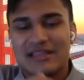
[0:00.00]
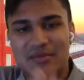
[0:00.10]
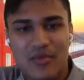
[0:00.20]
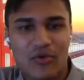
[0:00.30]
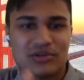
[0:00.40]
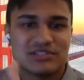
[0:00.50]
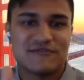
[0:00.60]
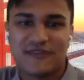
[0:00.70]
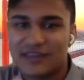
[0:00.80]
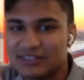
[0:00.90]
the more it's
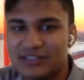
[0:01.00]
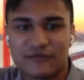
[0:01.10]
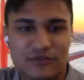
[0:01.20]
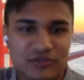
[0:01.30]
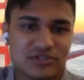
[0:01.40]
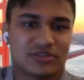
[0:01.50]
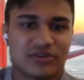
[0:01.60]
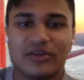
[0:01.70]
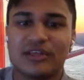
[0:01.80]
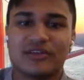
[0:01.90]
affecting our future
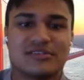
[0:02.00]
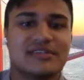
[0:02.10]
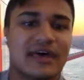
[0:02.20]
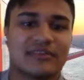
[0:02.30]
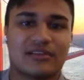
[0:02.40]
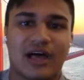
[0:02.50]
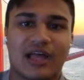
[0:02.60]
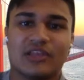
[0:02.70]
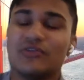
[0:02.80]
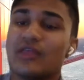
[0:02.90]
30 years down the
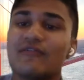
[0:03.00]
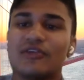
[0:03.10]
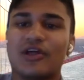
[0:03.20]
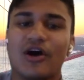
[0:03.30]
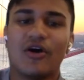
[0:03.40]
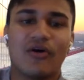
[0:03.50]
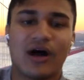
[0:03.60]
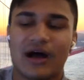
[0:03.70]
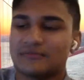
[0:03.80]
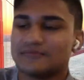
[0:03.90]
line. You never
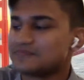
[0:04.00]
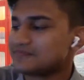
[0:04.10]
know,